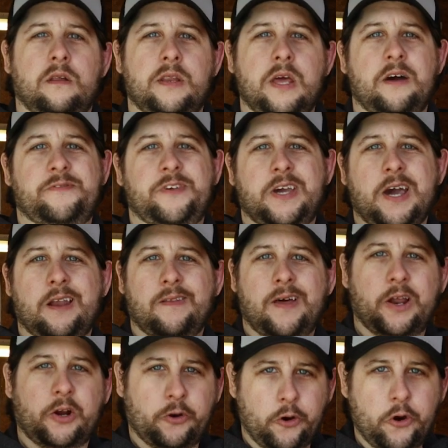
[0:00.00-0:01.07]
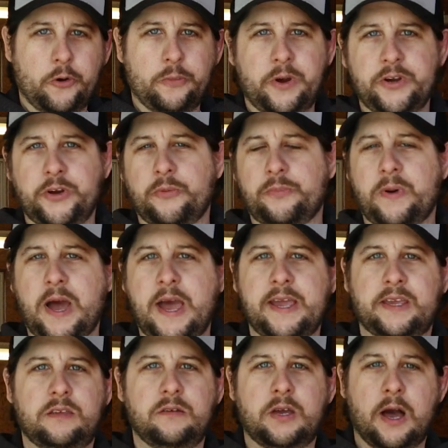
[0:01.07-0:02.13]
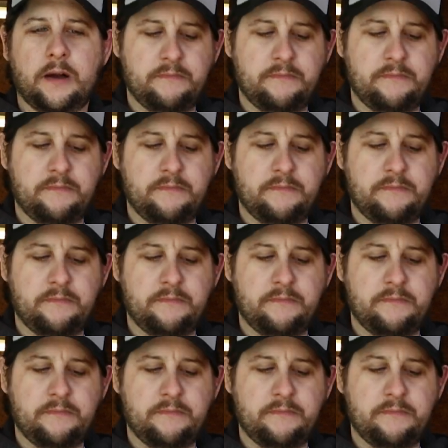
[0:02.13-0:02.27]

Now, if you got a lot of chrome on your bike, you got